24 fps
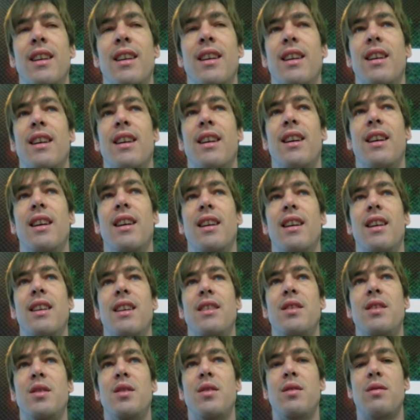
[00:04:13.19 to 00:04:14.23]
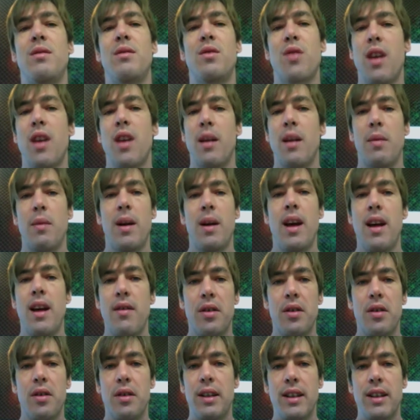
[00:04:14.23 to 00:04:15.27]
uh, he's trying
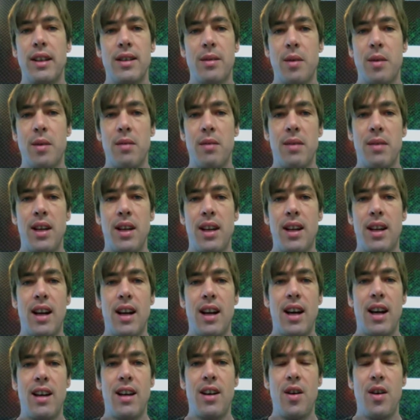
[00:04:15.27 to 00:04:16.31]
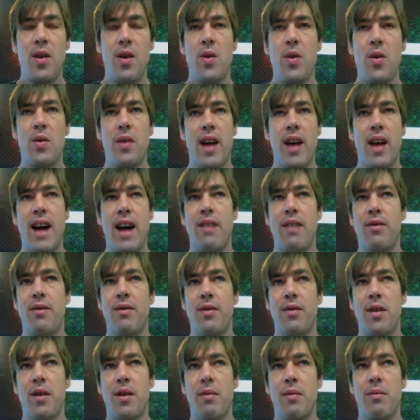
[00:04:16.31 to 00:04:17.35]
behavioralism on me, and I know that
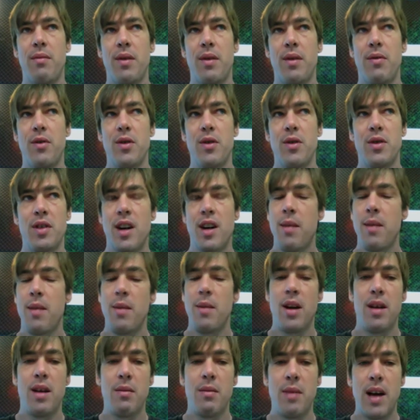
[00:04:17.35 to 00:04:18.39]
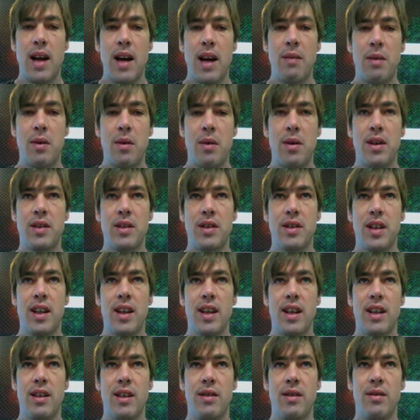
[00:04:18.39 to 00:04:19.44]
from the first time he unbanned me, where he
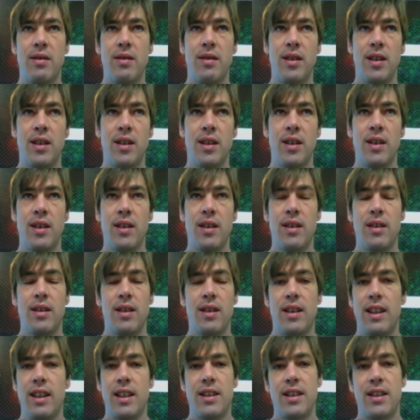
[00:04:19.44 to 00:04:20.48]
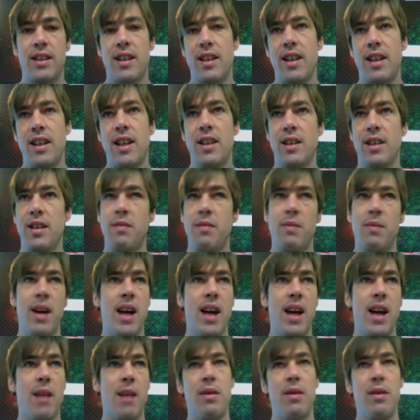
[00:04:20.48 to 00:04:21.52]
said the list of things he
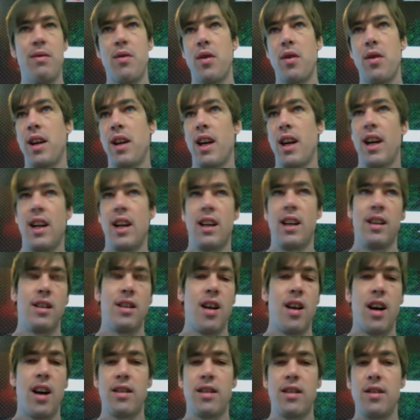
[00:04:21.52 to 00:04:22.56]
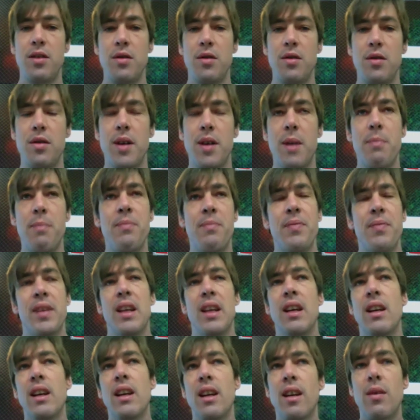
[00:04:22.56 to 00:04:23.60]
banned me for again and not to do them.
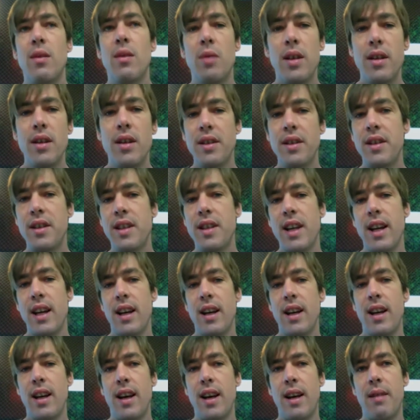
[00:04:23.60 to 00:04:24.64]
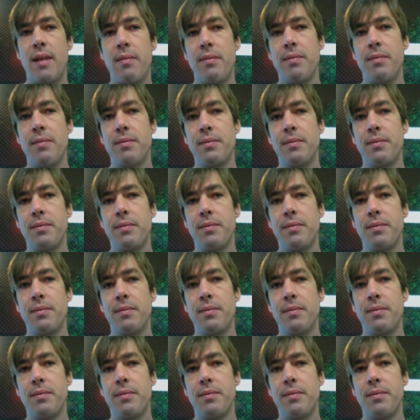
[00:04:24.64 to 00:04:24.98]
Well, here's the thing. Um,